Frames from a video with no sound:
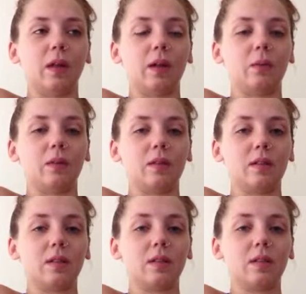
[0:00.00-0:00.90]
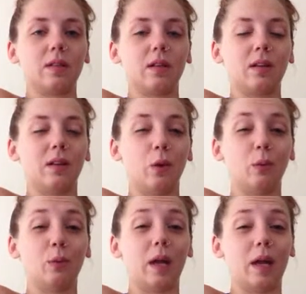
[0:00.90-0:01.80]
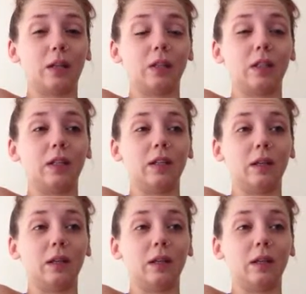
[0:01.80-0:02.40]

like, it was an overreaction.